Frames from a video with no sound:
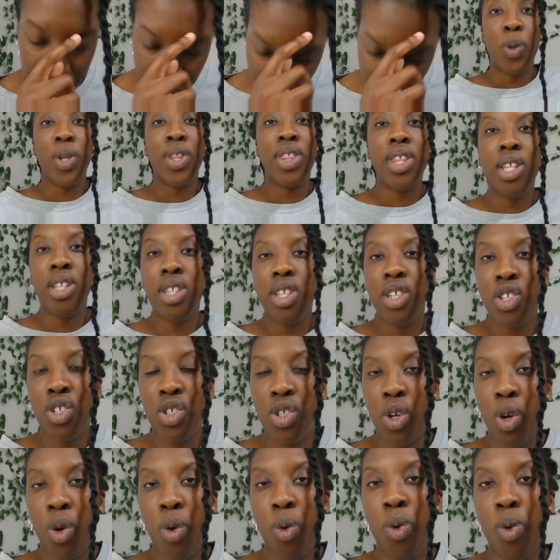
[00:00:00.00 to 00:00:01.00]
So within the
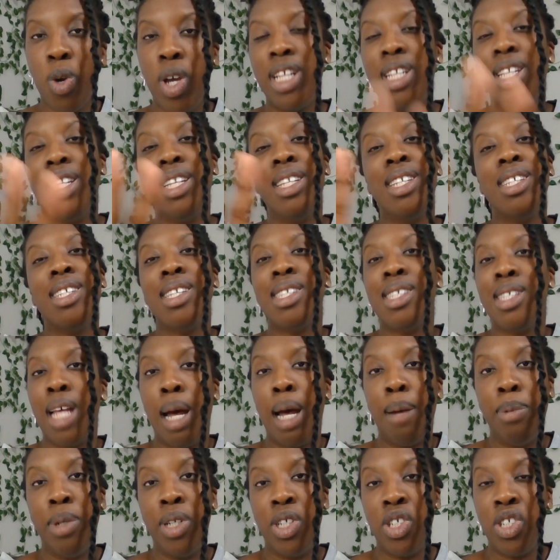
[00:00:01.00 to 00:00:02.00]
show, it is
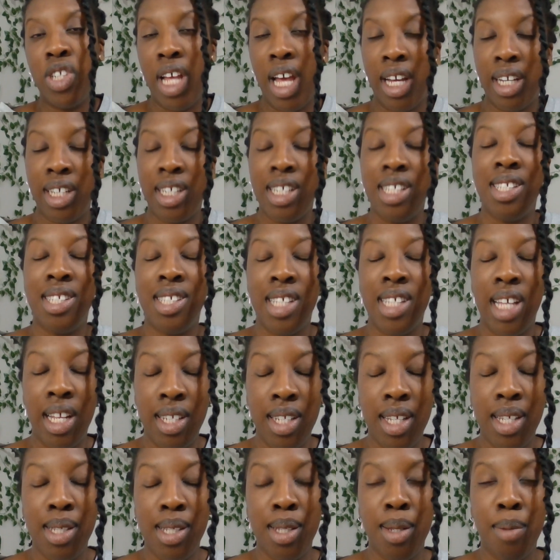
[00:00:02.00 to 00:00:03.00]
established that
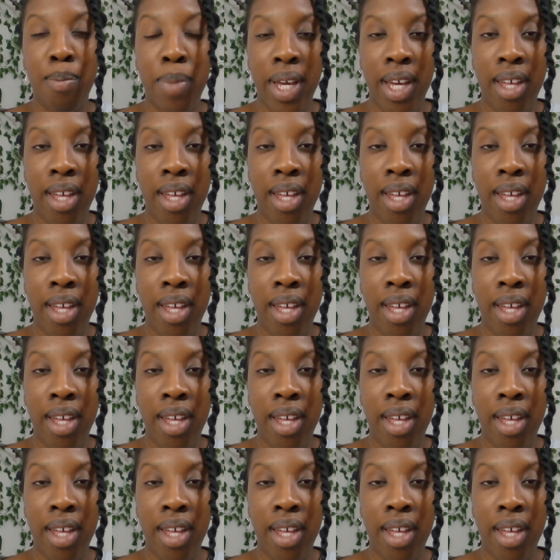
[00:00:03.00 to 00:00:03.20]
consent is